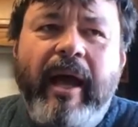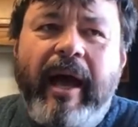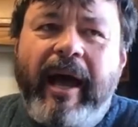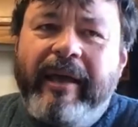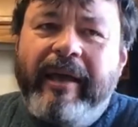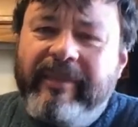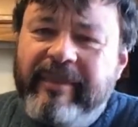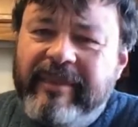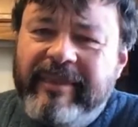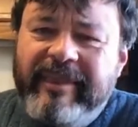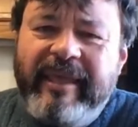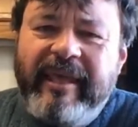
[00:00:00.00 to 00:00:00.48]
I
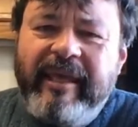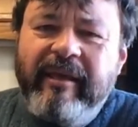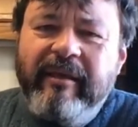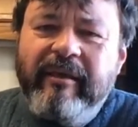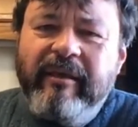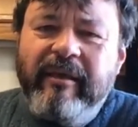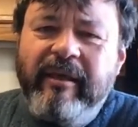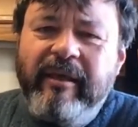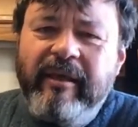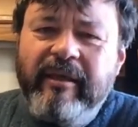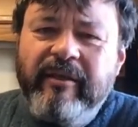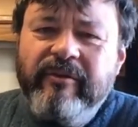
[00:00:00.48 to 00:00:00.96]
think
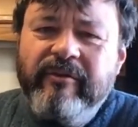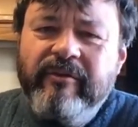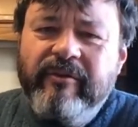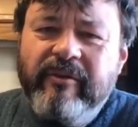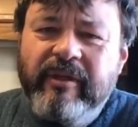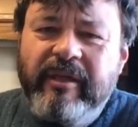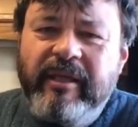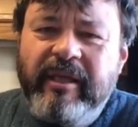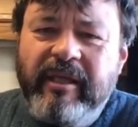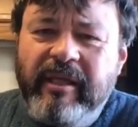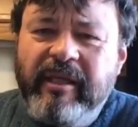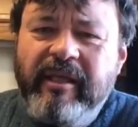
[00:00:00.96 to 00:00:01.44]
he's
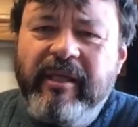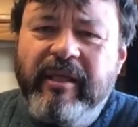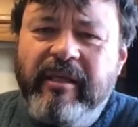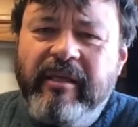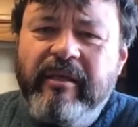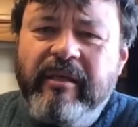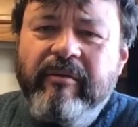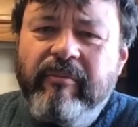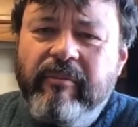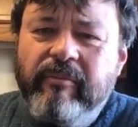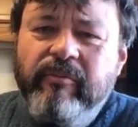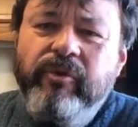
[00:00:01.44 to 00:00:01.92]

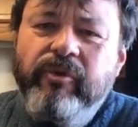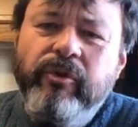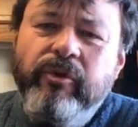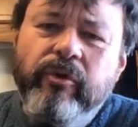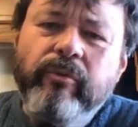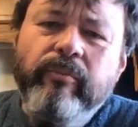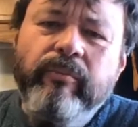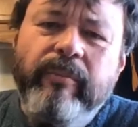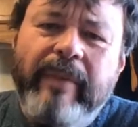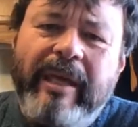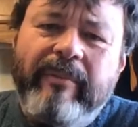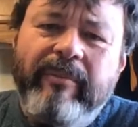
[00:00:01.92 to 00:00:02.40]
he
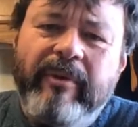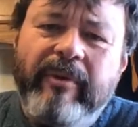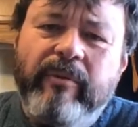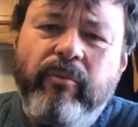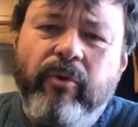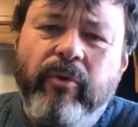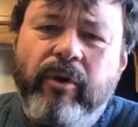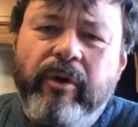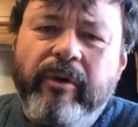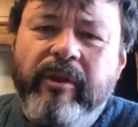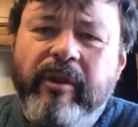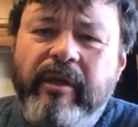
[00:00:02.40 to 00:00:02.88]
you maybe
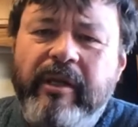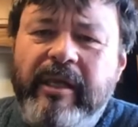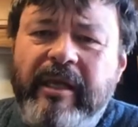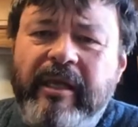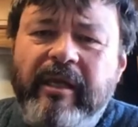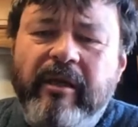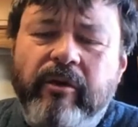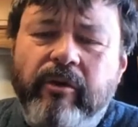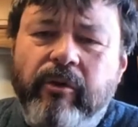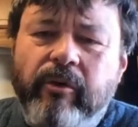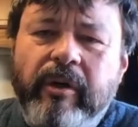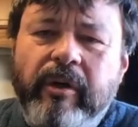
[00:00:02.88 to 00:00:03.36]
more than
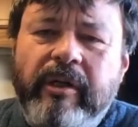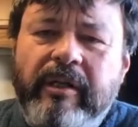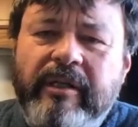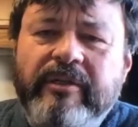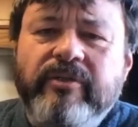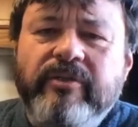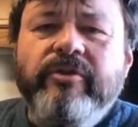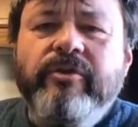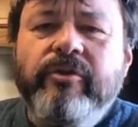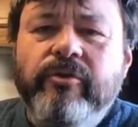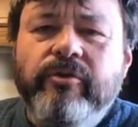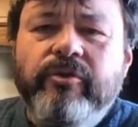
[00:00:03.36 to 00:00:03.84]
Ian, or at
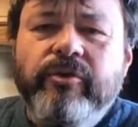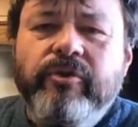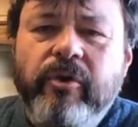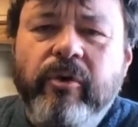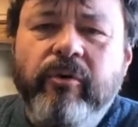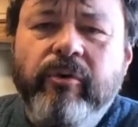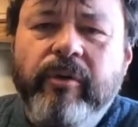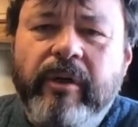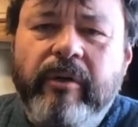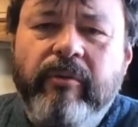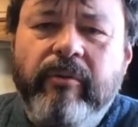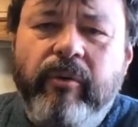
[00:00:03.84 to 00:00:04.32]
least you
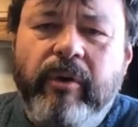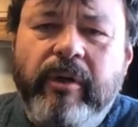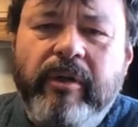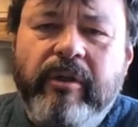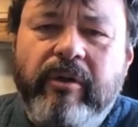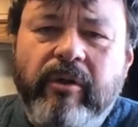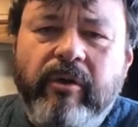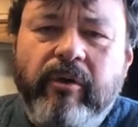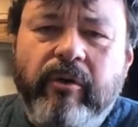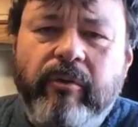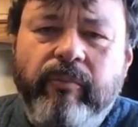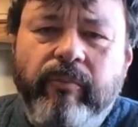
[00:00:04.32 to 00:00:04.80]
showed it
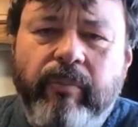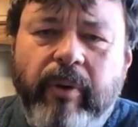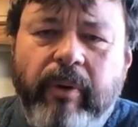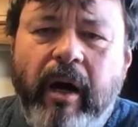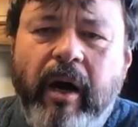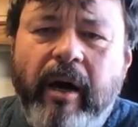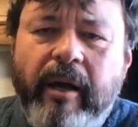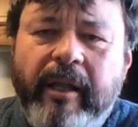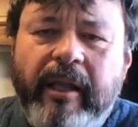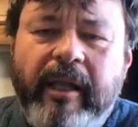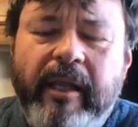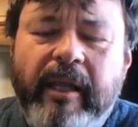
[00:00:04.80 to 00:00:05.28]
with your
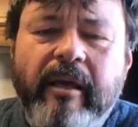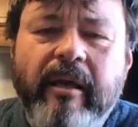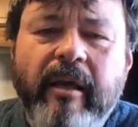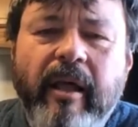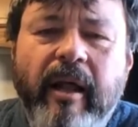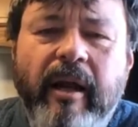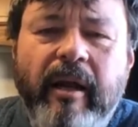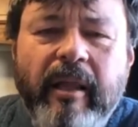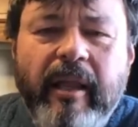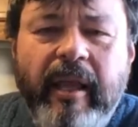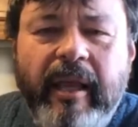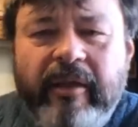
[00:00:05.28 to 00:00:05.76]
body,
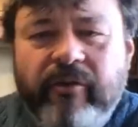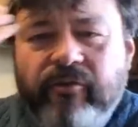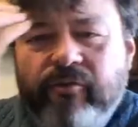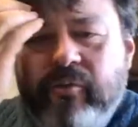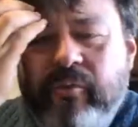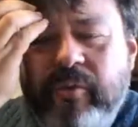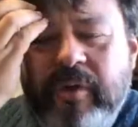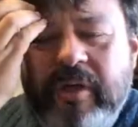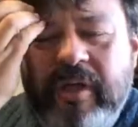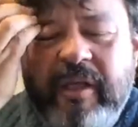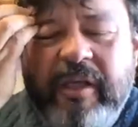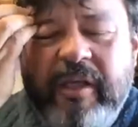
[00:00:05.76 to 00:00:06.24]
is
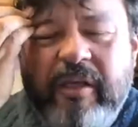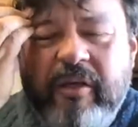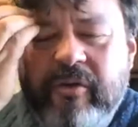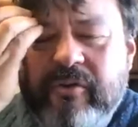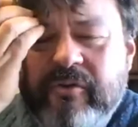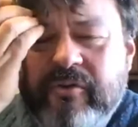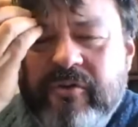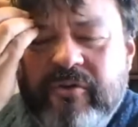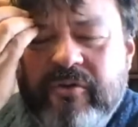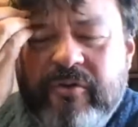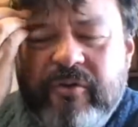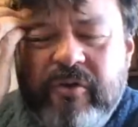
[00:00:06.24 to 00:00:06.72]
really
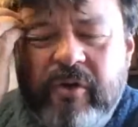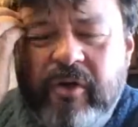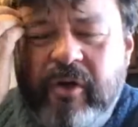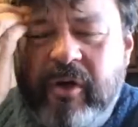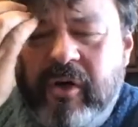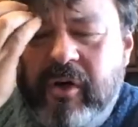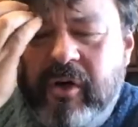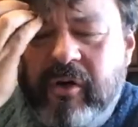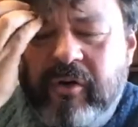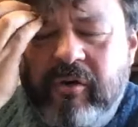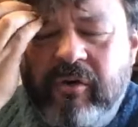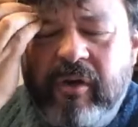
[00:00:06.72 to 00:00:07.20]

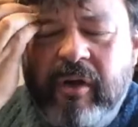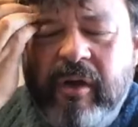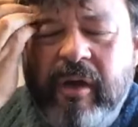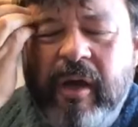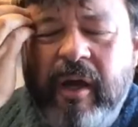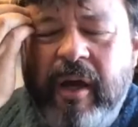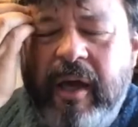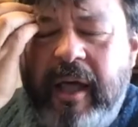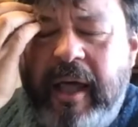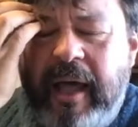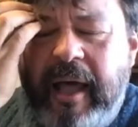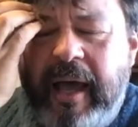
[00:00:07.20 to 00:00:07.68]
concerned
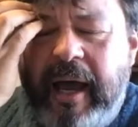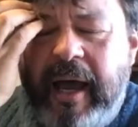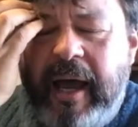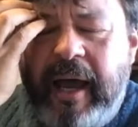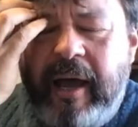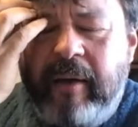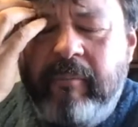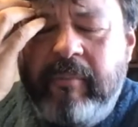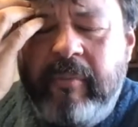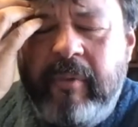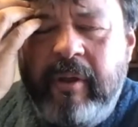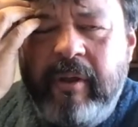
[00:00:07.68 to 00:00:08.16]

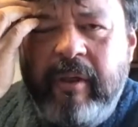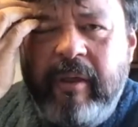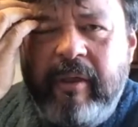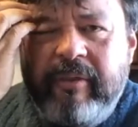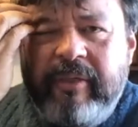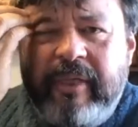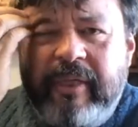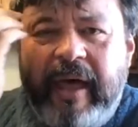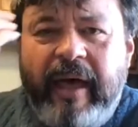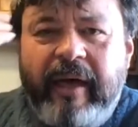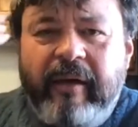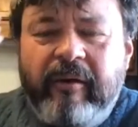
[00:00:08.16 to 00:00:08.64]
um,
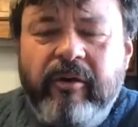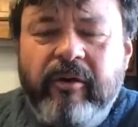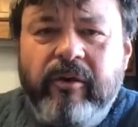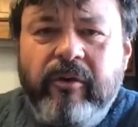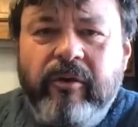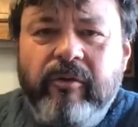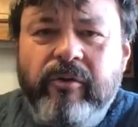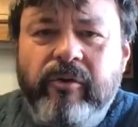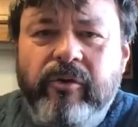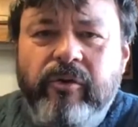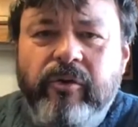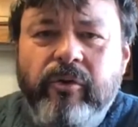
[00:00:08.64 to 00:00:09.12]
that
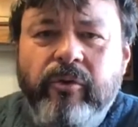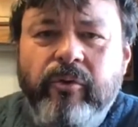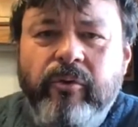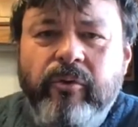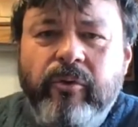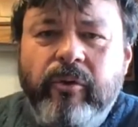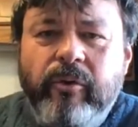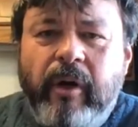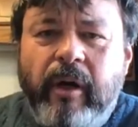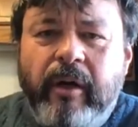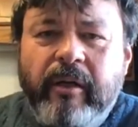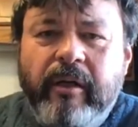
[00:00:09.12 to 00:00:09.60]

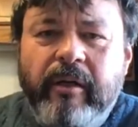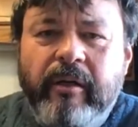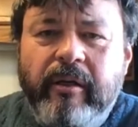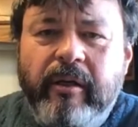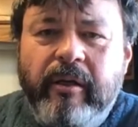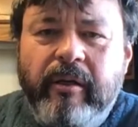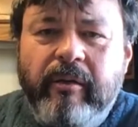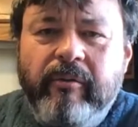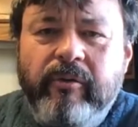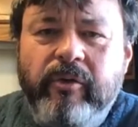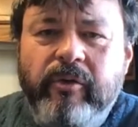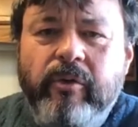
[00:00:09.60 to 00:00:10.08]
you are
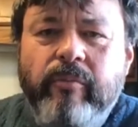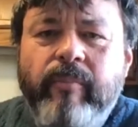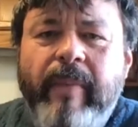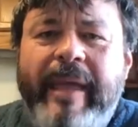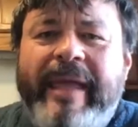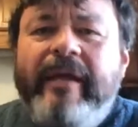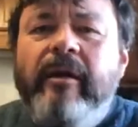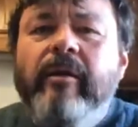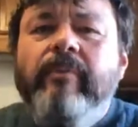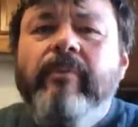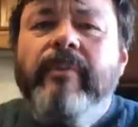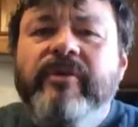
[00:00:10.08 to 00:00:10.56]
gonna you
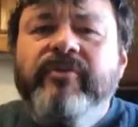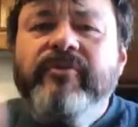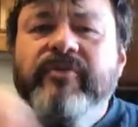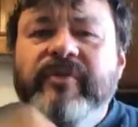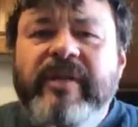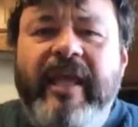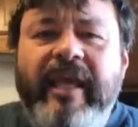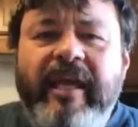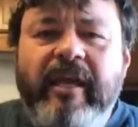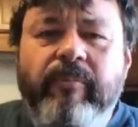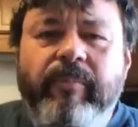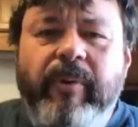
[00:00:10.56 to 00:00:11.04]
made a
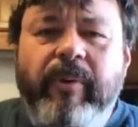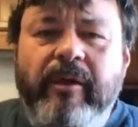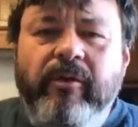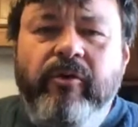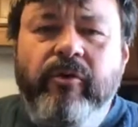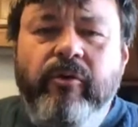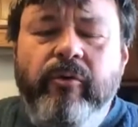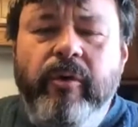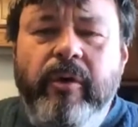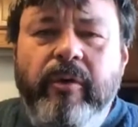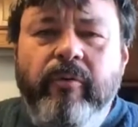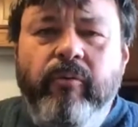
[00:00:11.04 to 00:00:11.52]
mistake by
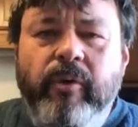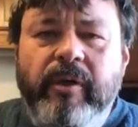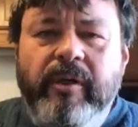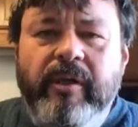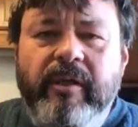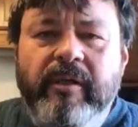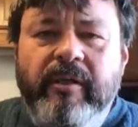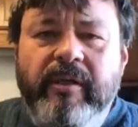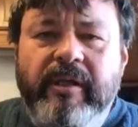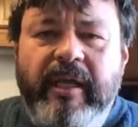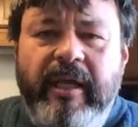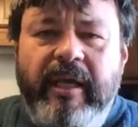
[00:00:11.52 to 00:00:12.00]
doing what
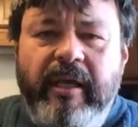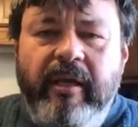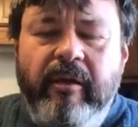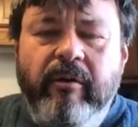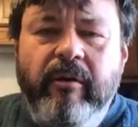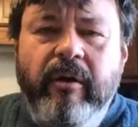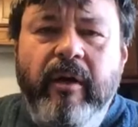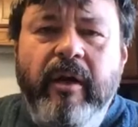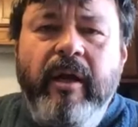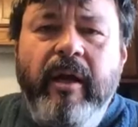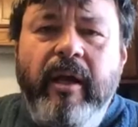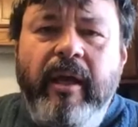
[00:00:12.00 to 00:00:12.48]
you did
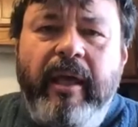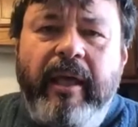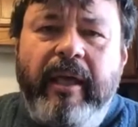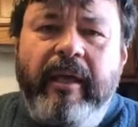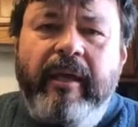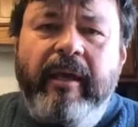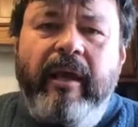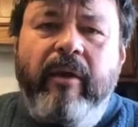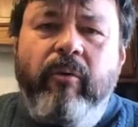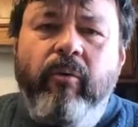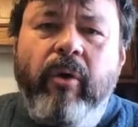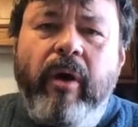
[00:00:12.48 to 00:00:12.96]

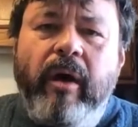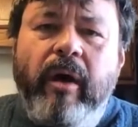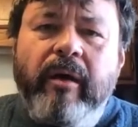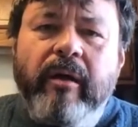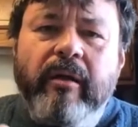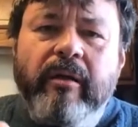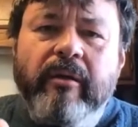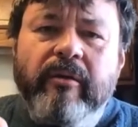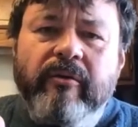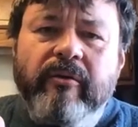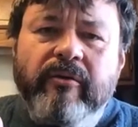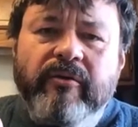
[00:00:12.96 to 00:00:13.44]
and i want
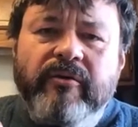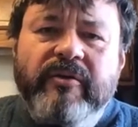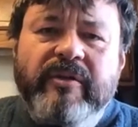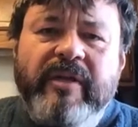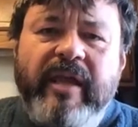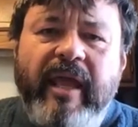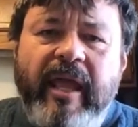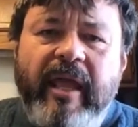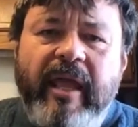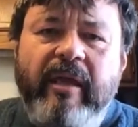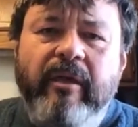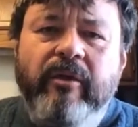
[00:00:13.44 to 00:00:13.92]
to
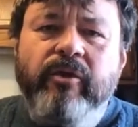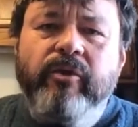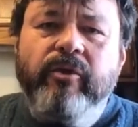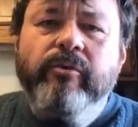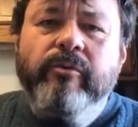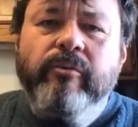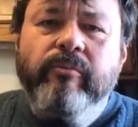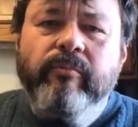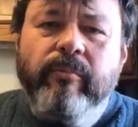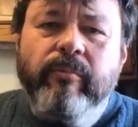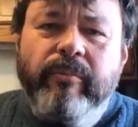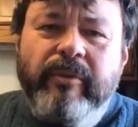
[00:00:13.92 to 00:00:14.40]
say
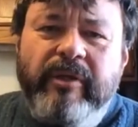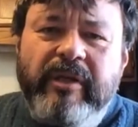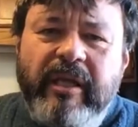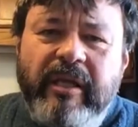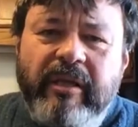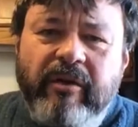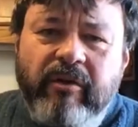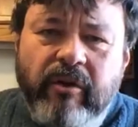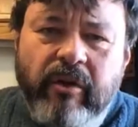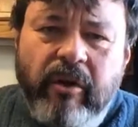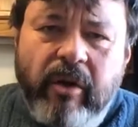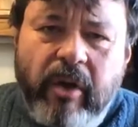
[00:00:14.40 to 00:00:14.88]
you
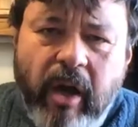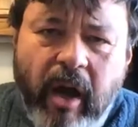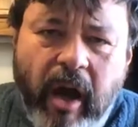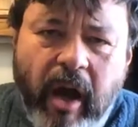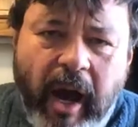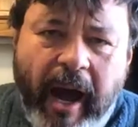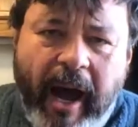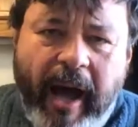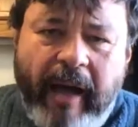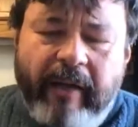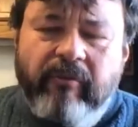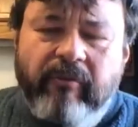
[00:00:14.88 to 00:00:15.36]
did
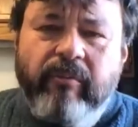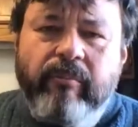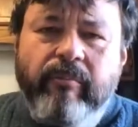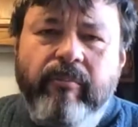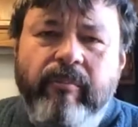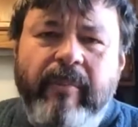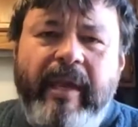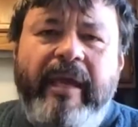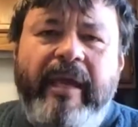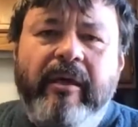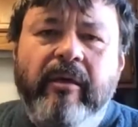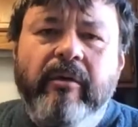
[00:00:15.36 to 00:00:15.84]
not
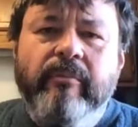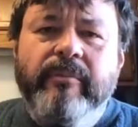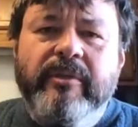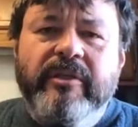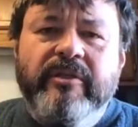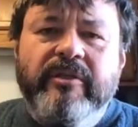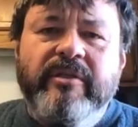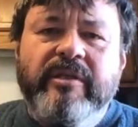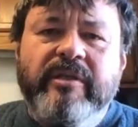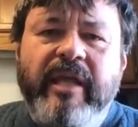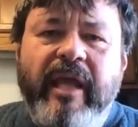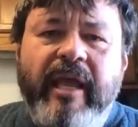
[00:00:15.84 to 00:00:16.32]
make a
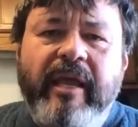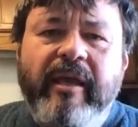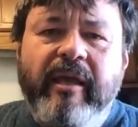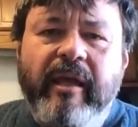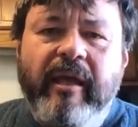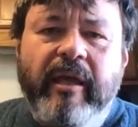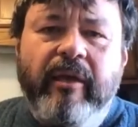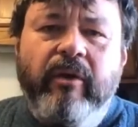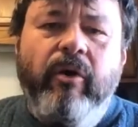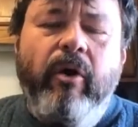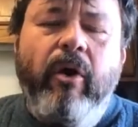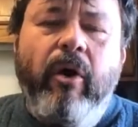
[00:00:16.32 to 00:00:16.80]
mistake
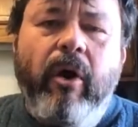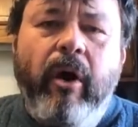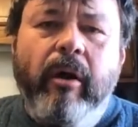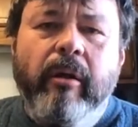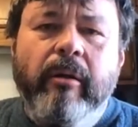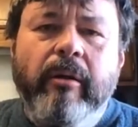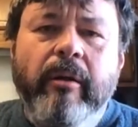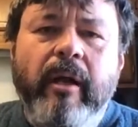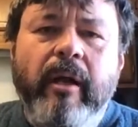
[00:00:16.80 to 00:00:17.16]
at all